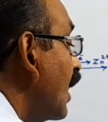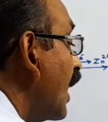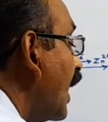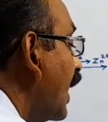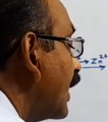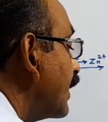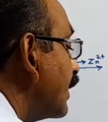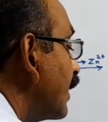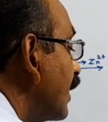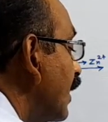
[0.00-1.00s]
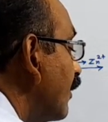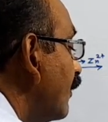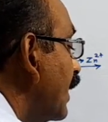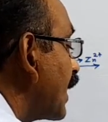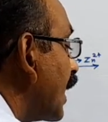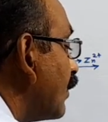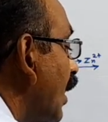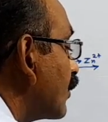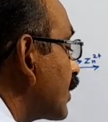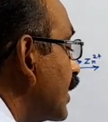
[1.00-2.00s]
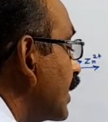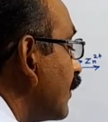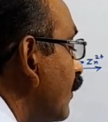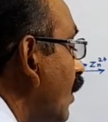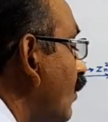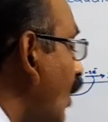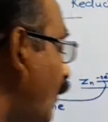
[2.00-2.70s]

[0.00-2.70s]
and will come out in the form of